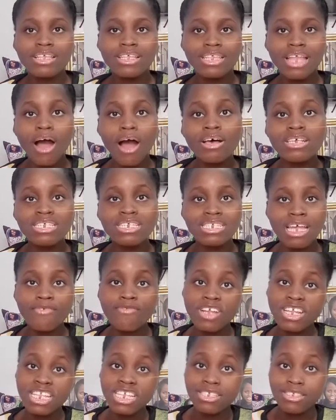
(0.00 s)
That was
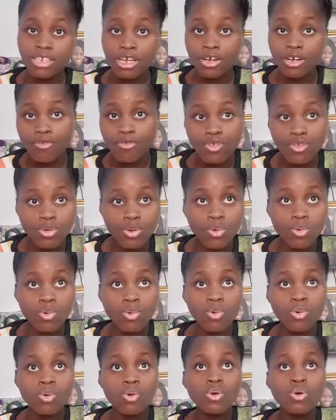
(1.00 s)
definitely in secondary
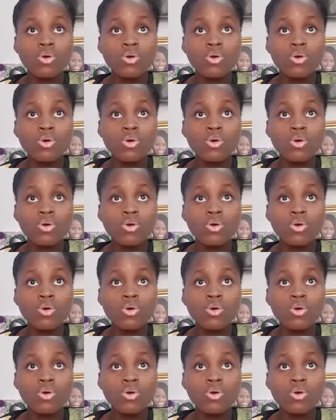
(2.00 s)
school.